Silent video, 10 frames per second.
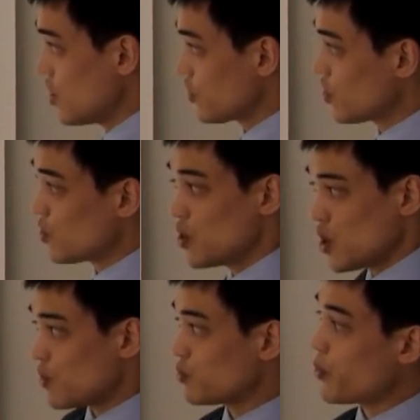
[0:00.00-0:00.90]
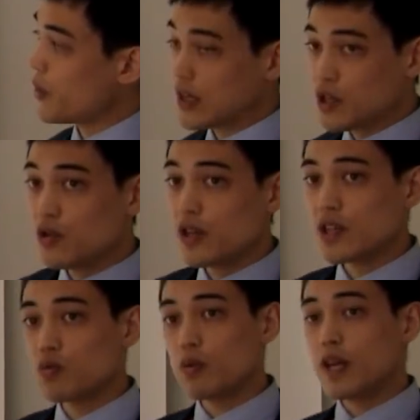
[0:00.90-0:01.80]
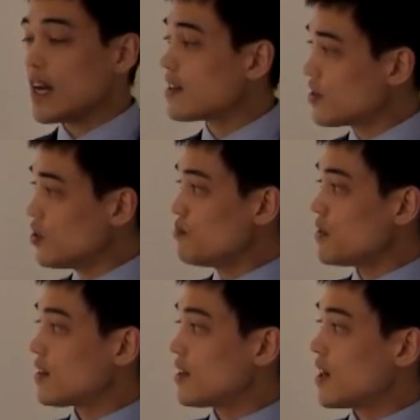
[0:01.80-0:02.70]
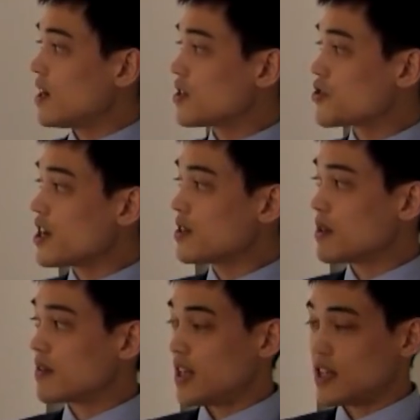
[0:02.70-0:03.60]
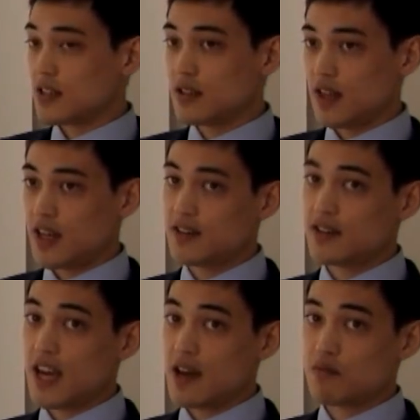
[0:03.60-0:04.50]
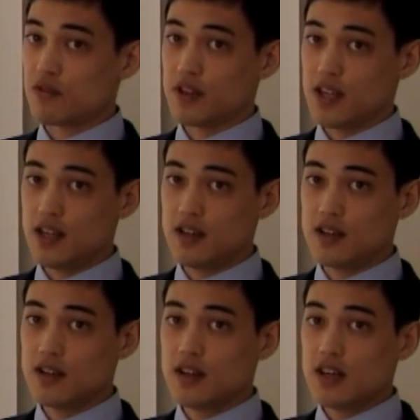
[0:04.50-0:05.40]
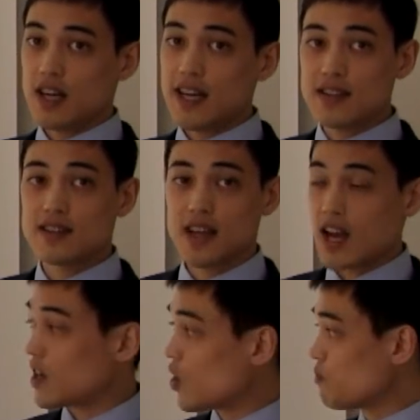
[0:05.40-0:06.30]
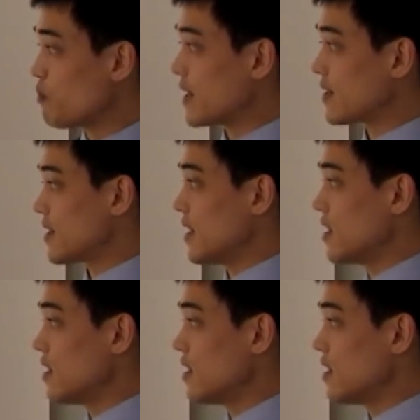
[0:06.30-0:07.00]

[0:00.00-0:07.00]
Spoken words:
So what we will do is we will assume that the transmit signal xm of t is a complex